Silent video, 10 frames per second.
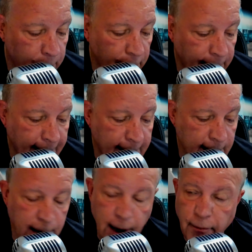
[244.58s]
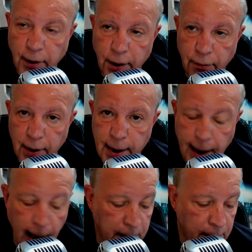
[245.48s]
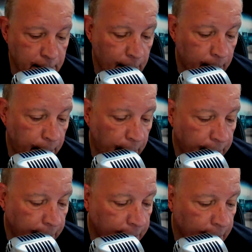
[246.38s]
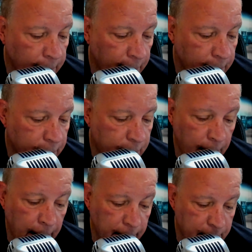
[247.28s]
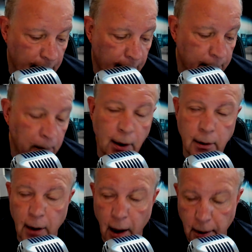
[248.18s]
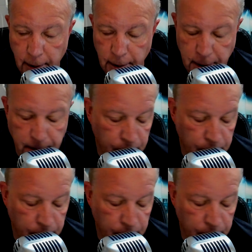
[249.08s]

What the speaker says: with 1973's Ashes Are Burning and later Scheherazade, among others.